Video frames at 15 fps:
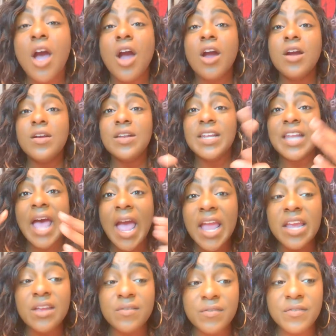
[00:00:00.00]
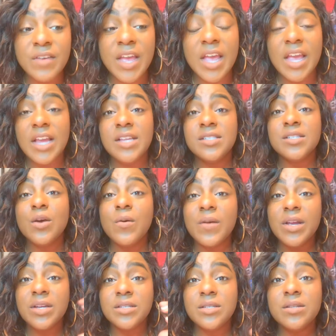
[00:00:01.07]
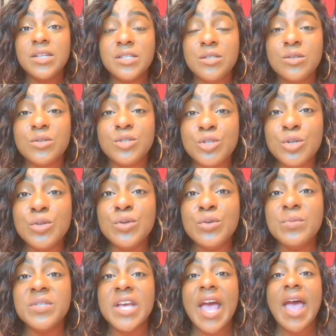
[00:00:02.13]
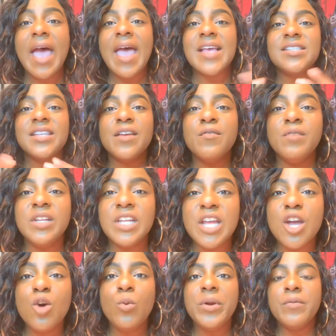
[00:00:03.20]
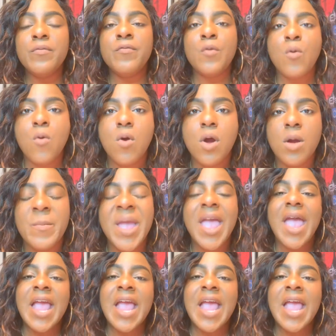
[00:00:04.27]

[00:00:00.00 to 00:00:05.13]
Her life is going into these little tubes as a liquid form.